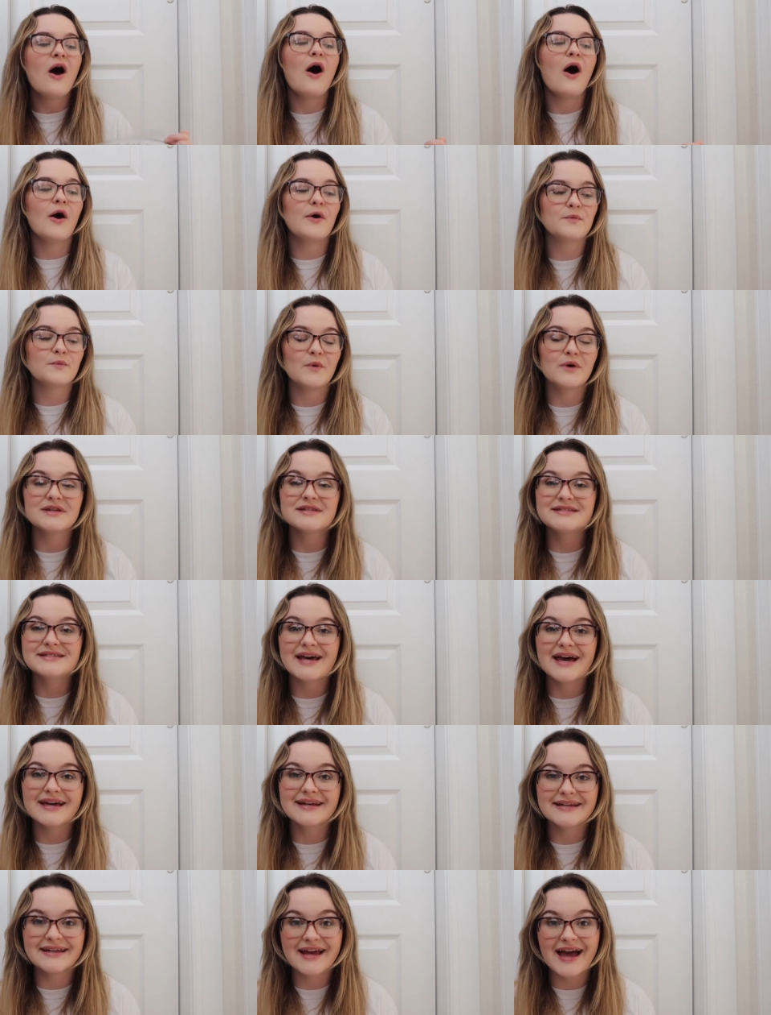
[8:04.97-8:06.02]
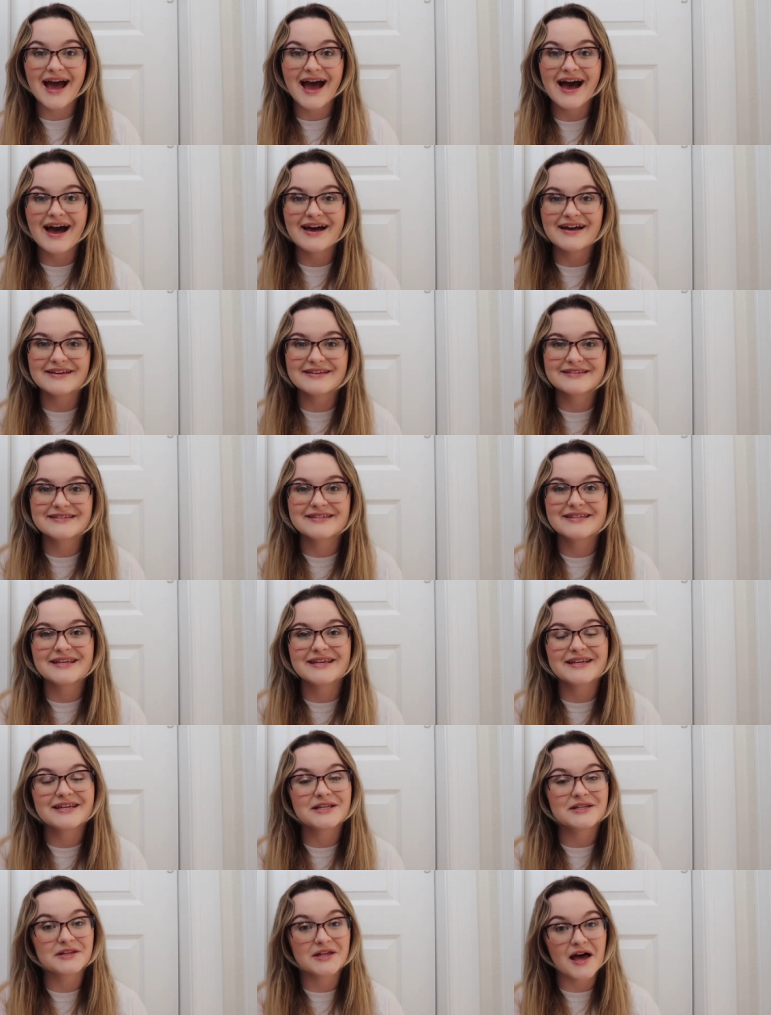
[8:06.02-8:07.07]
on one side it has
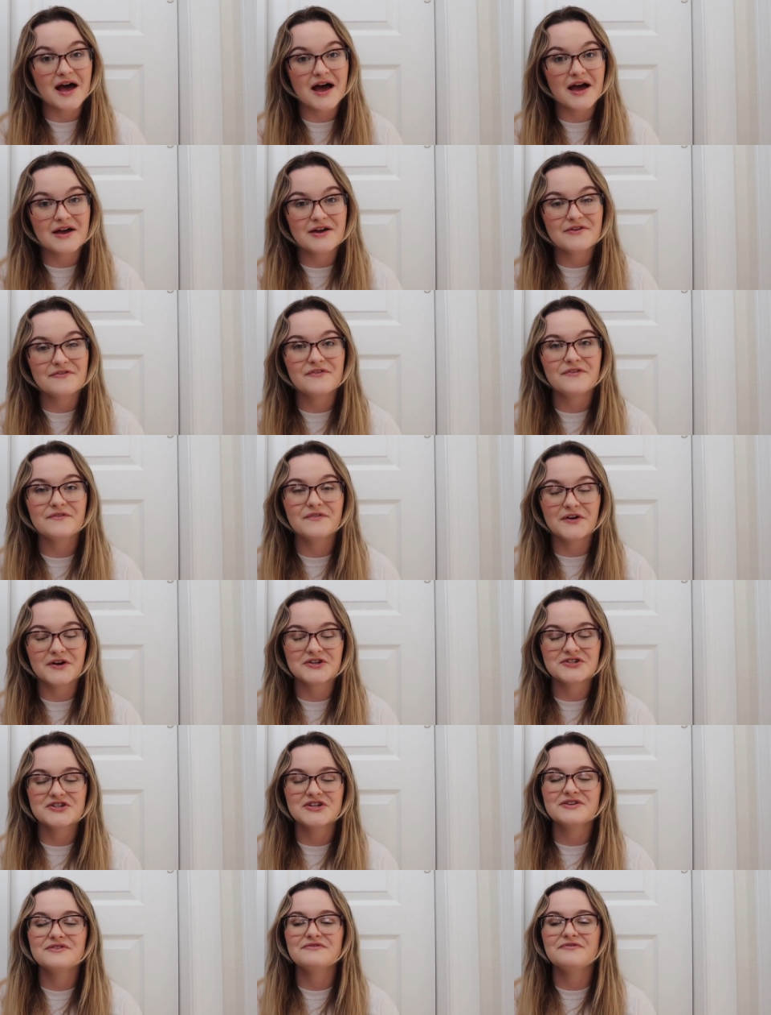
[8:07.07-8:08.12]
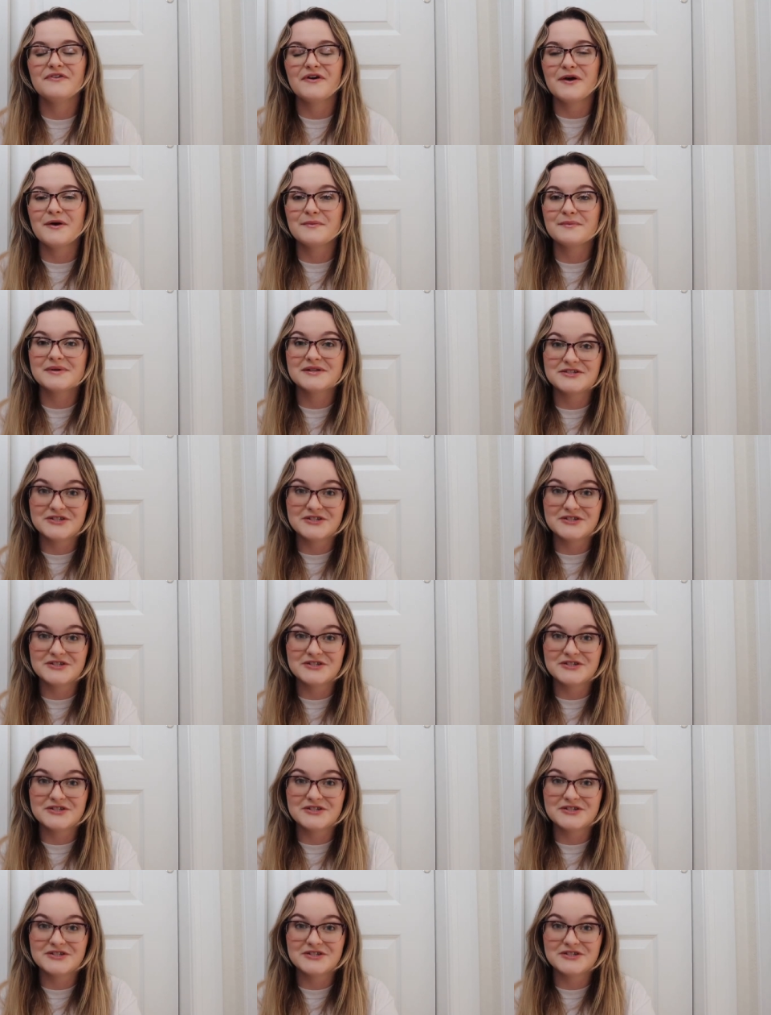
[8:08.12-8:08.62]
the live version from